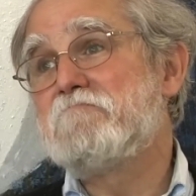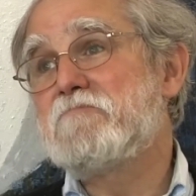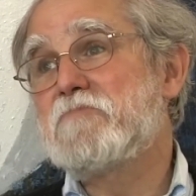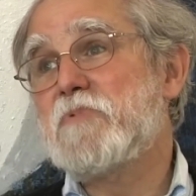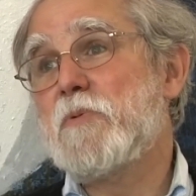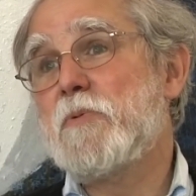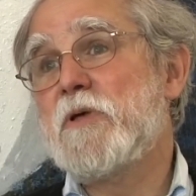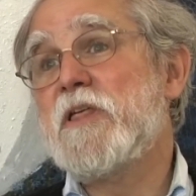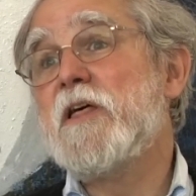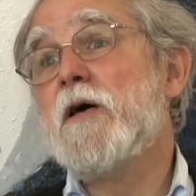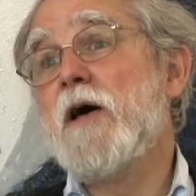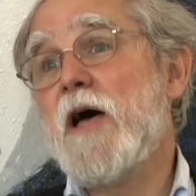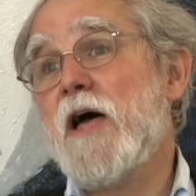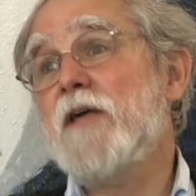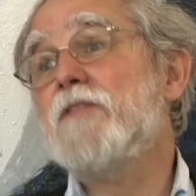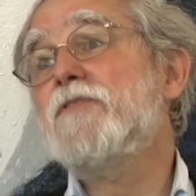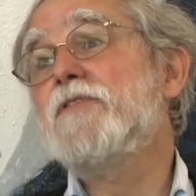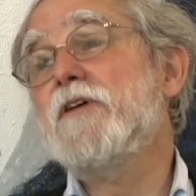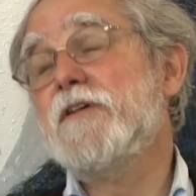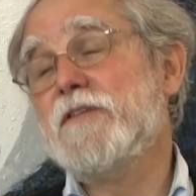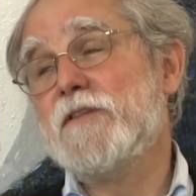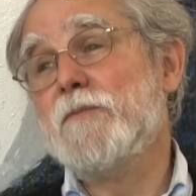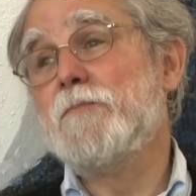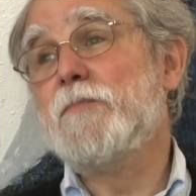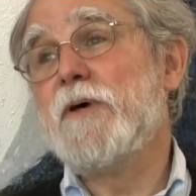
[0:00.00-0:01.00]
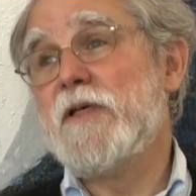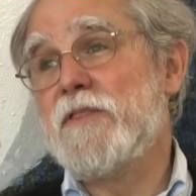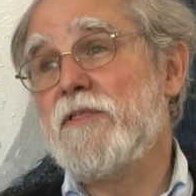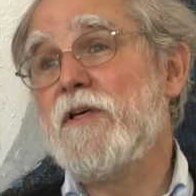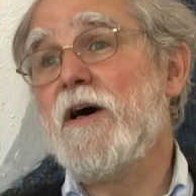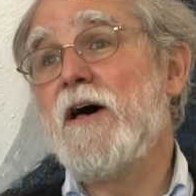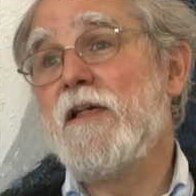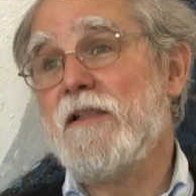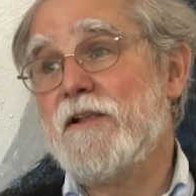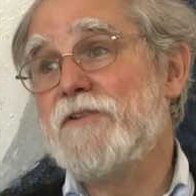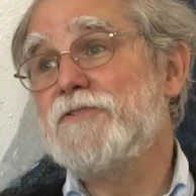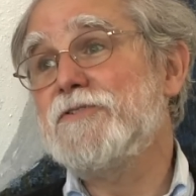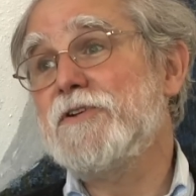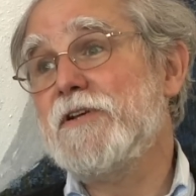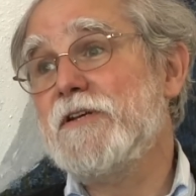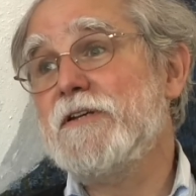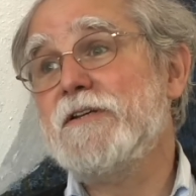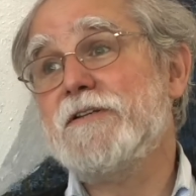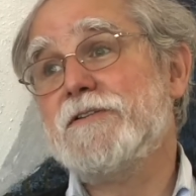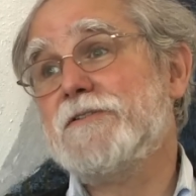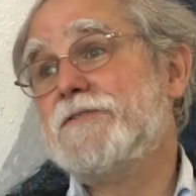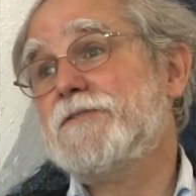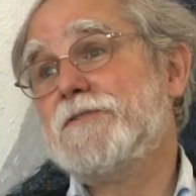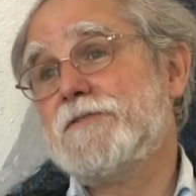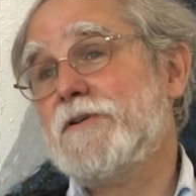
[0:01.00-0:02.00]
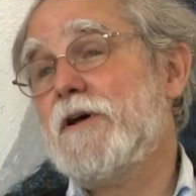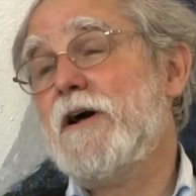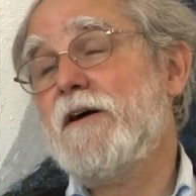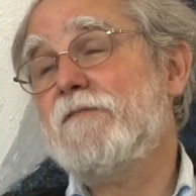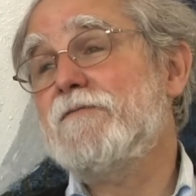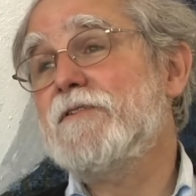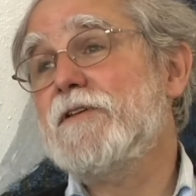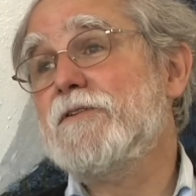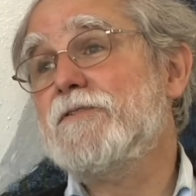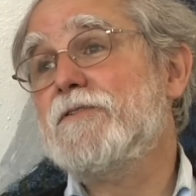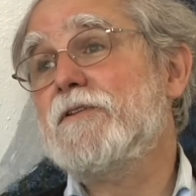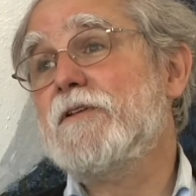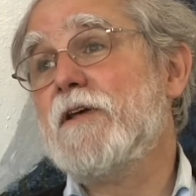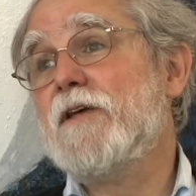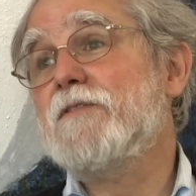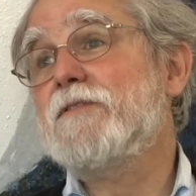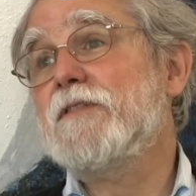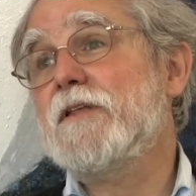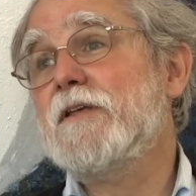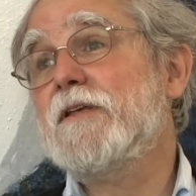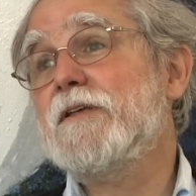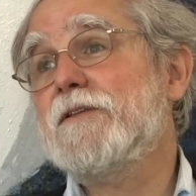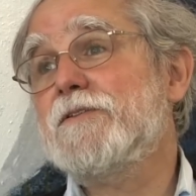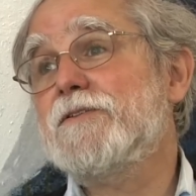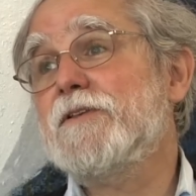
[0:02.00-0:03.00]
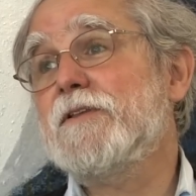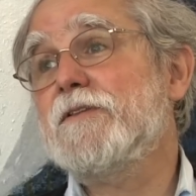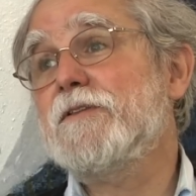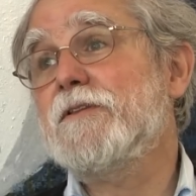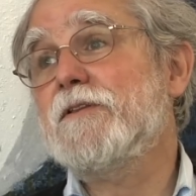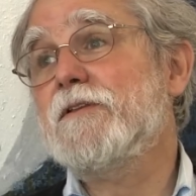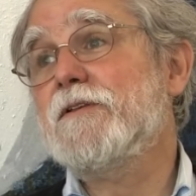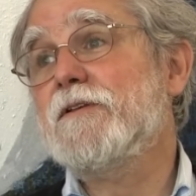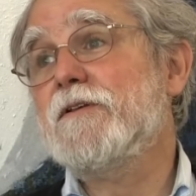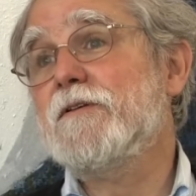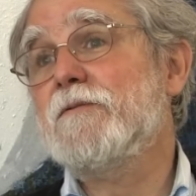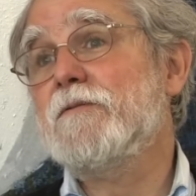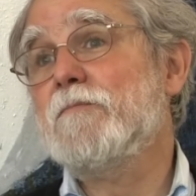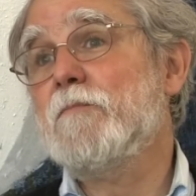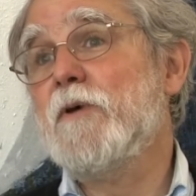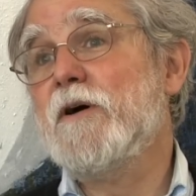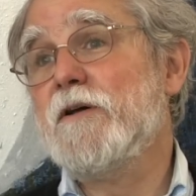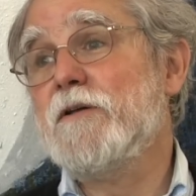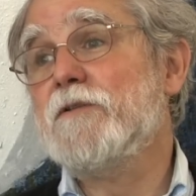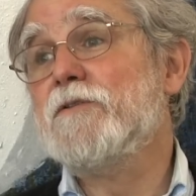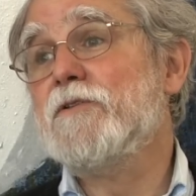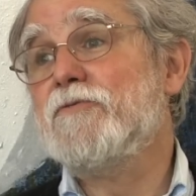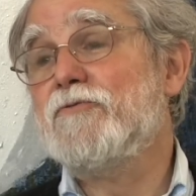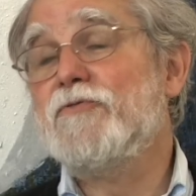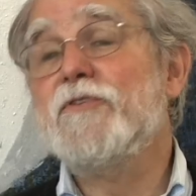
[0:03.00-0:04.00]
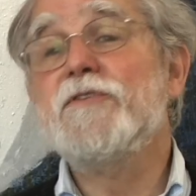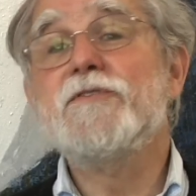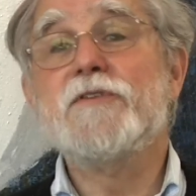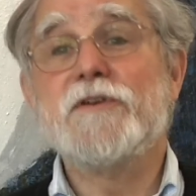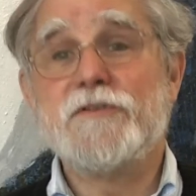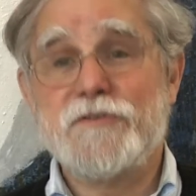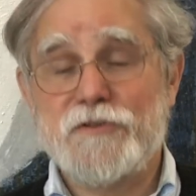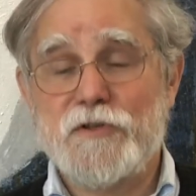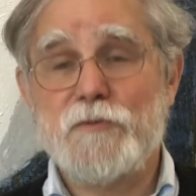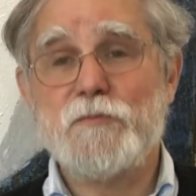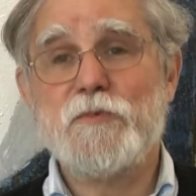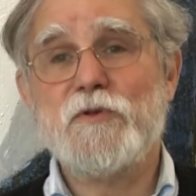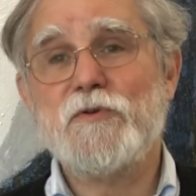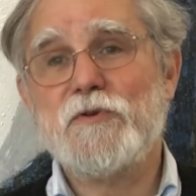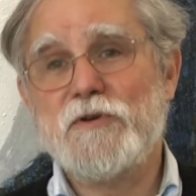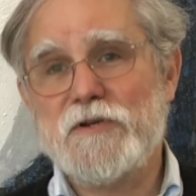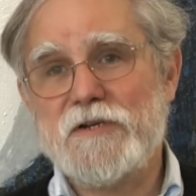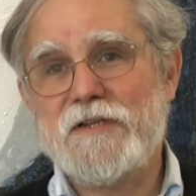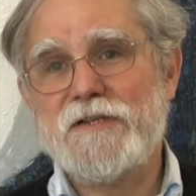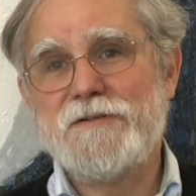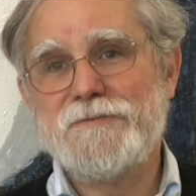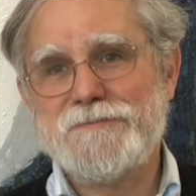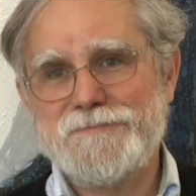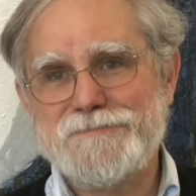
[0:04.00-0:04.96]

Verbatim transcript: the, I think the pathology is obviously, I think it's in the, among the physics community.